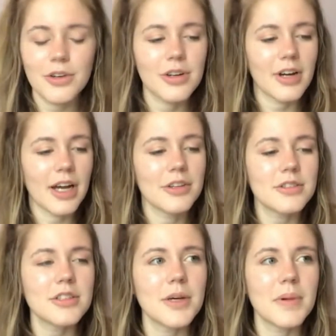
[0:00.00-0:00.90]
or I
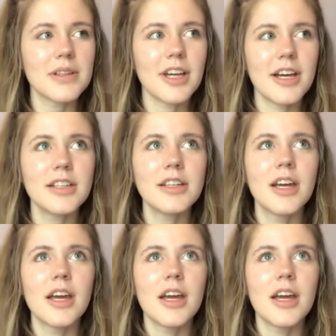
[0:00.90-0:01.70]
looked it up online,